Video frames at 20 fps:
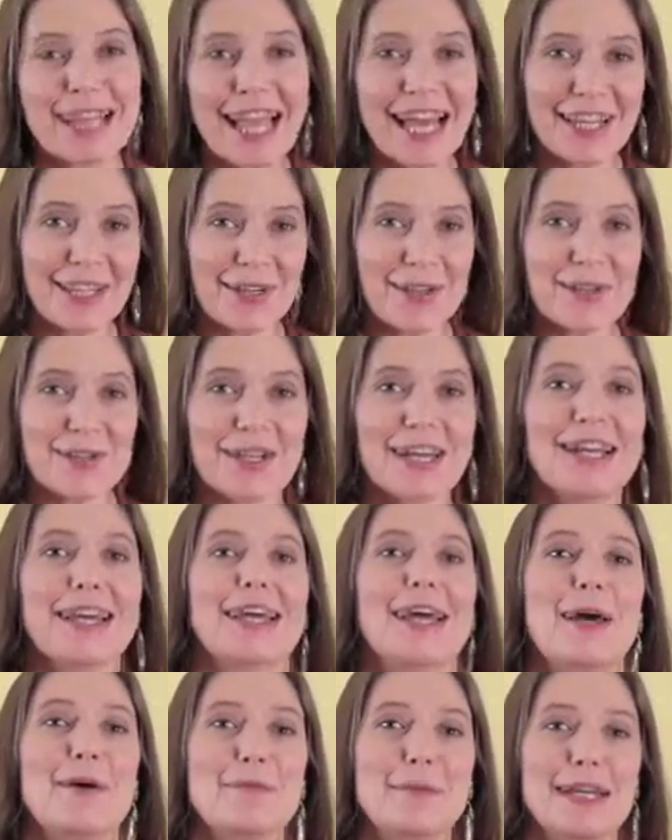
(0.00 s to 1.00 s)
Hello,
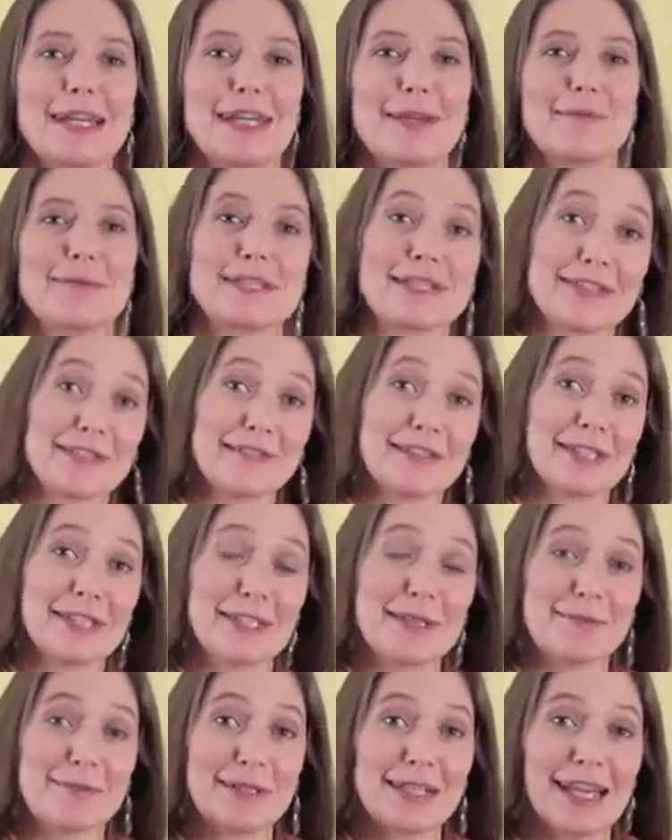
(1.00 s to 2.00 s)
my name is Sylvia
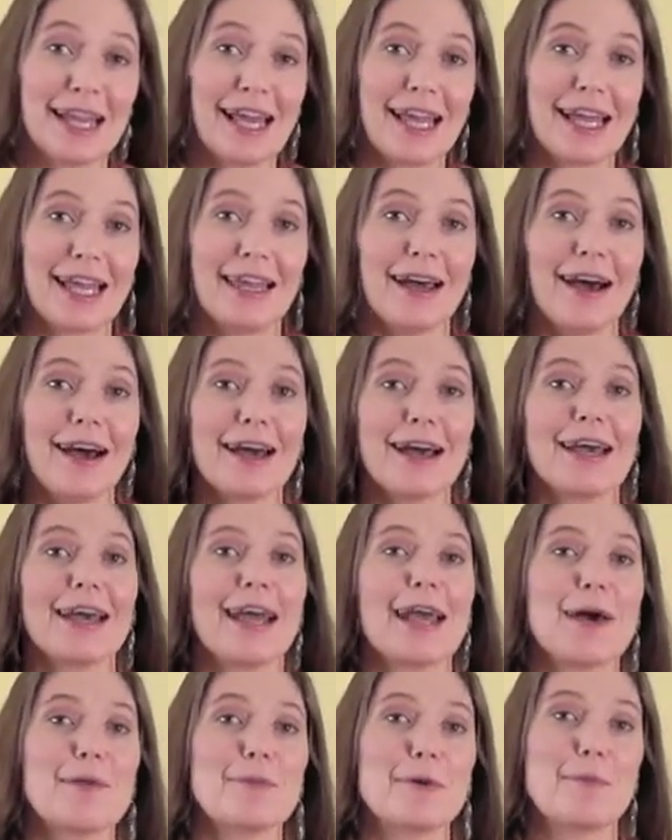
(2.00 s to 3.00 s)
Nibley and I
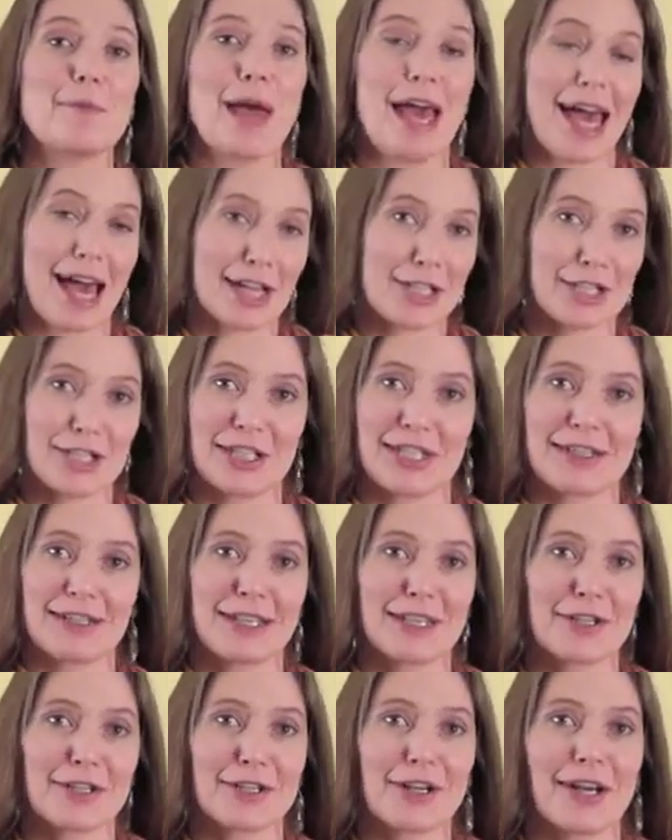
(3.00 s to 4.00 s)
am a passionate
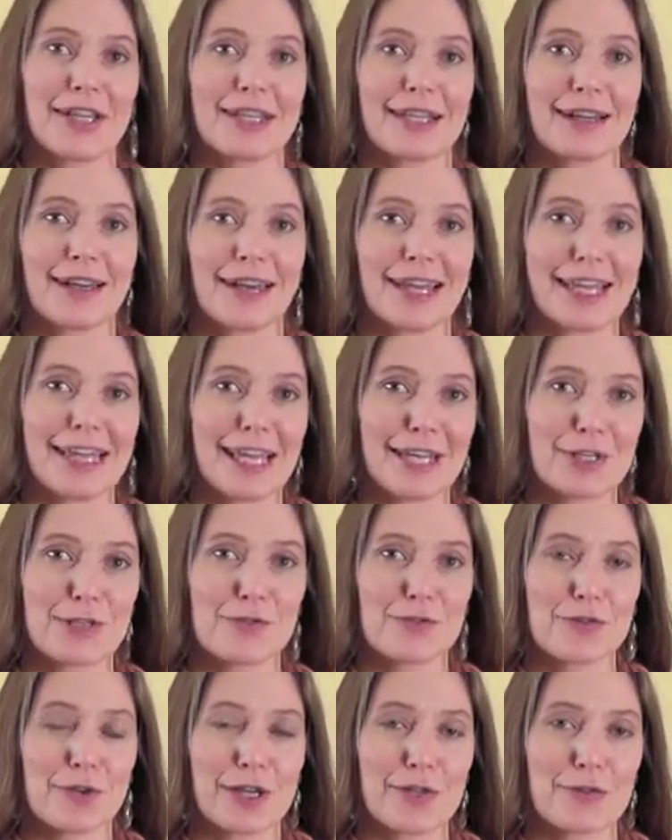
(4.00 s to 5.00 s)
leader on the cutting
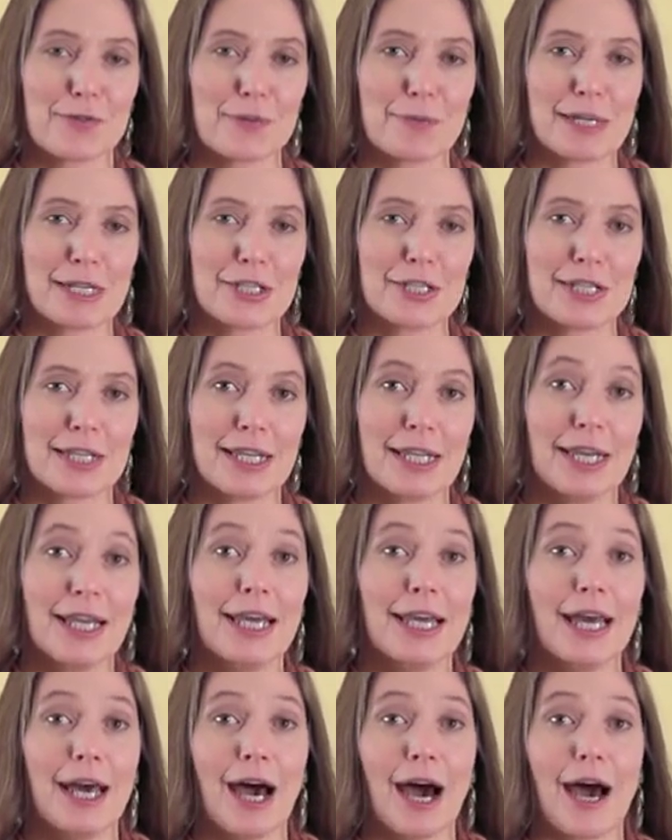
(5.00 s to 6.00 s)
edge of transformation.
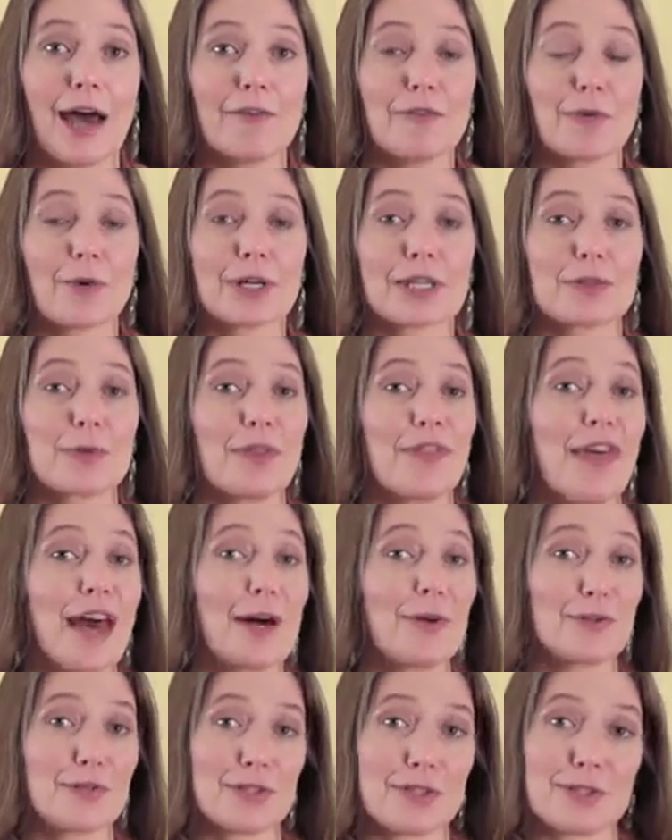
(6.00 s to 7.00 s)
I've worked with
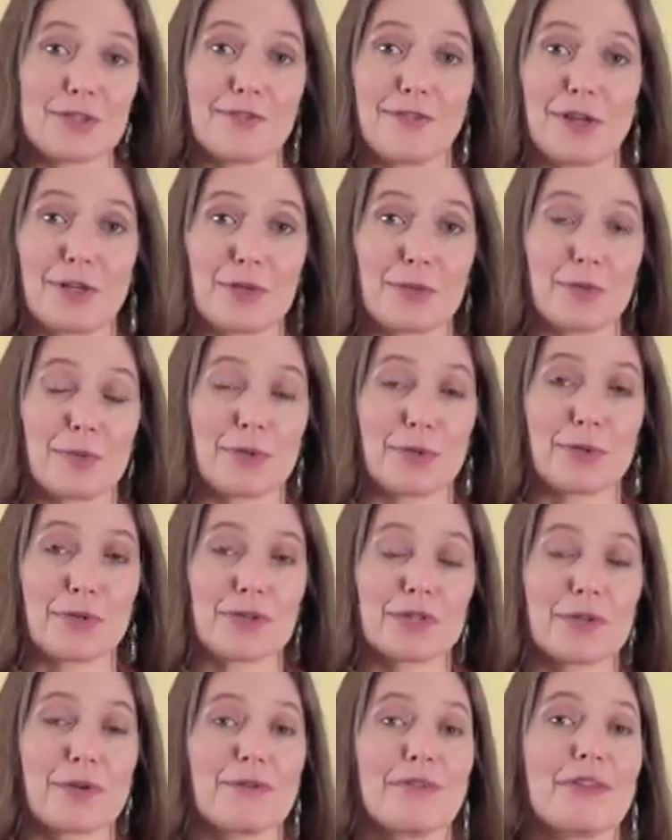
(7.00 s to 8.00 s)
thousands of
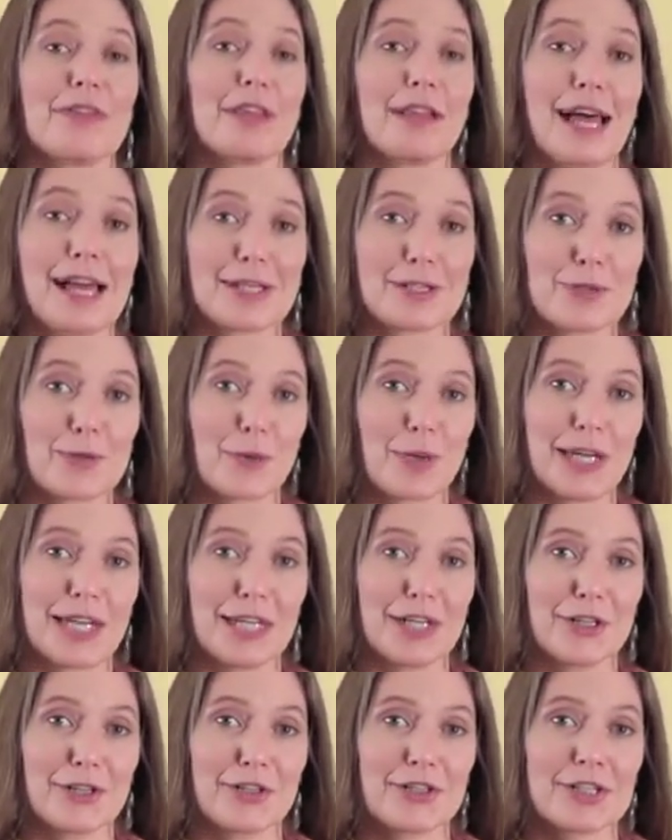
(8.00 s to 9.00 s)
entrepreneurs over the last
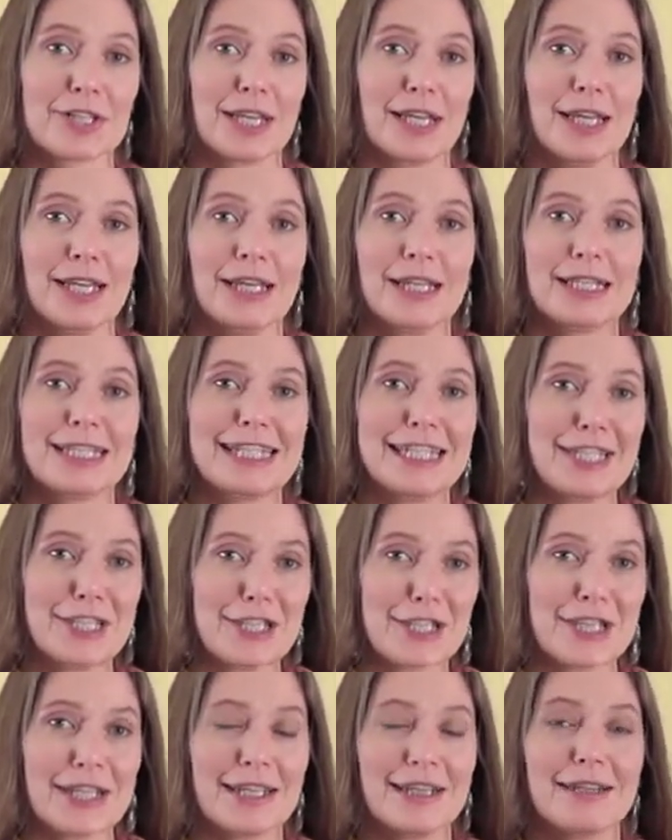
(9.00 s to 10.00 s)
20 years,
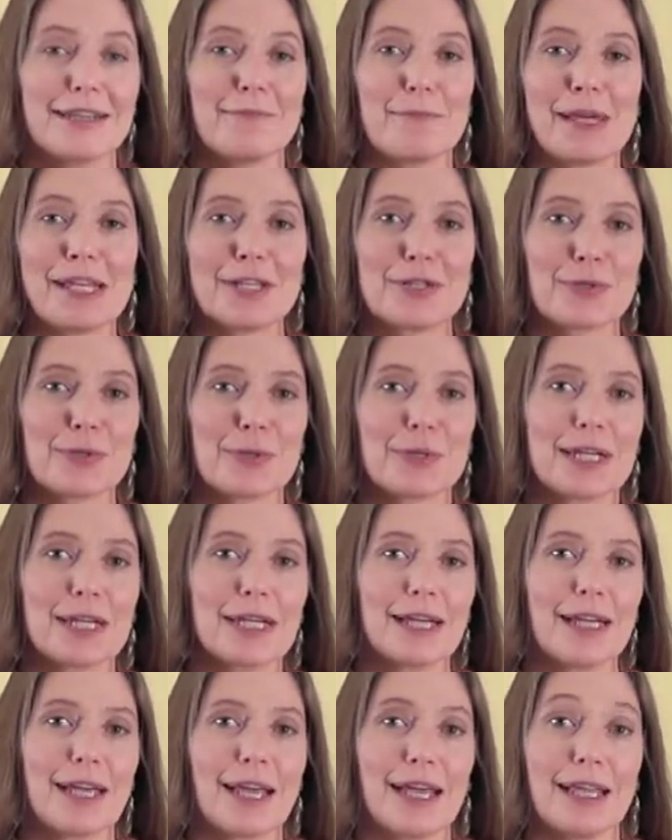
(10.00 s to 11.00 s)
teaching,
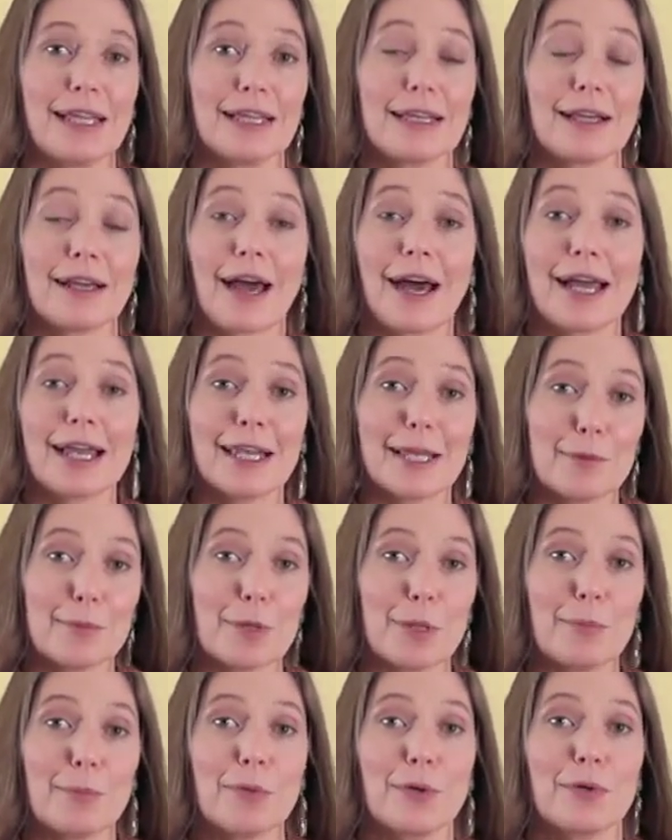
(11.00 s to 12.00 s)
mentoring, and guiding
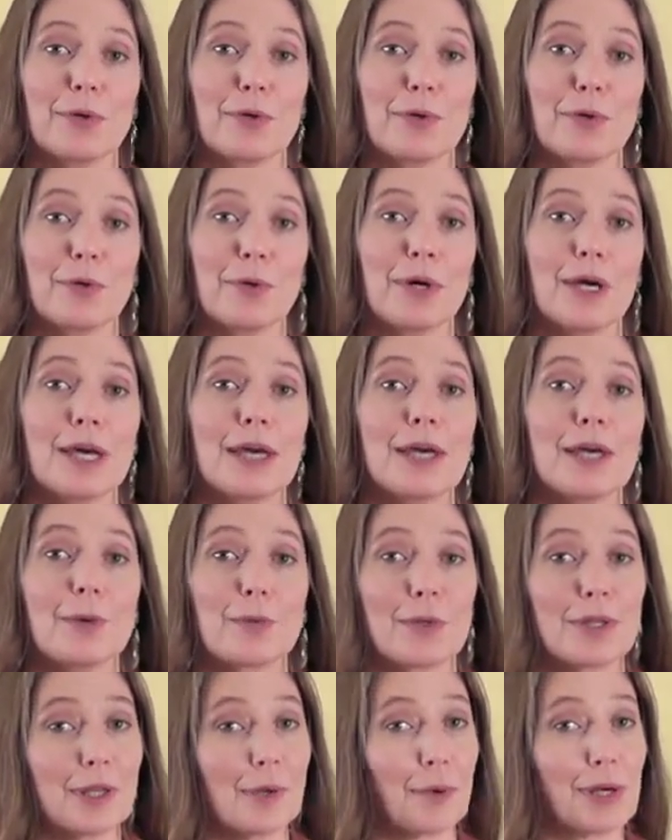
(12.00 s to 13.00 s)
people who
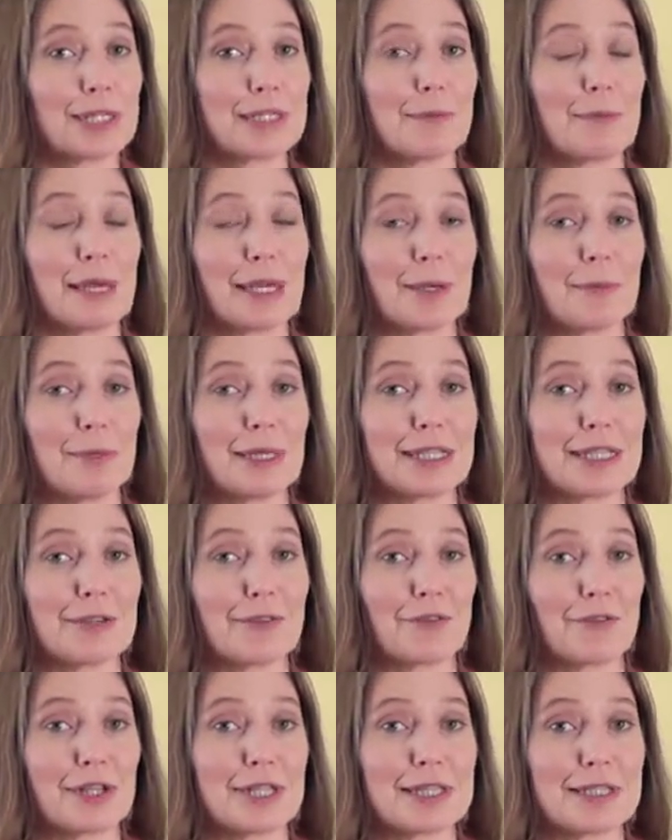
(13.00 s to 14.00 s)
really want to make a big
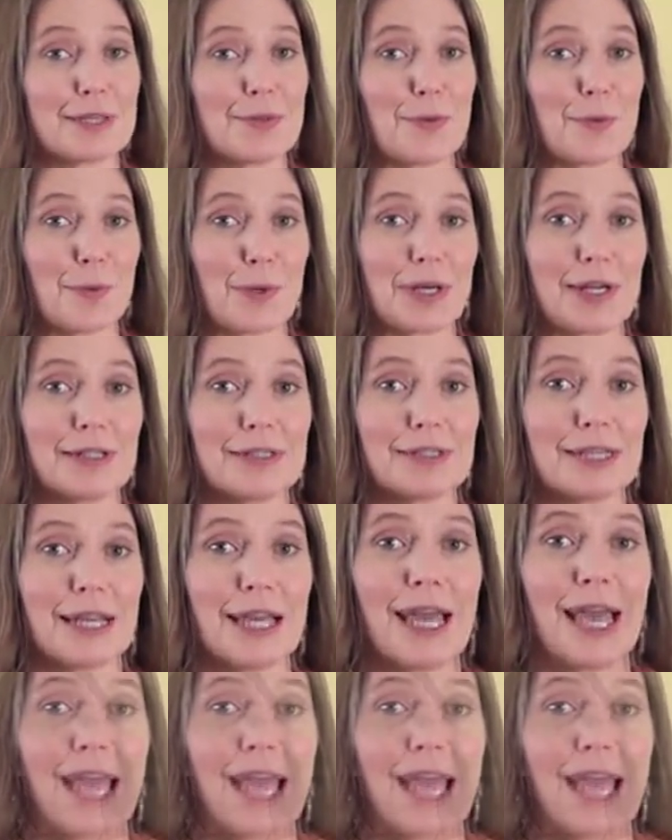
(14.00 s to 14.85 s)
difference in the world.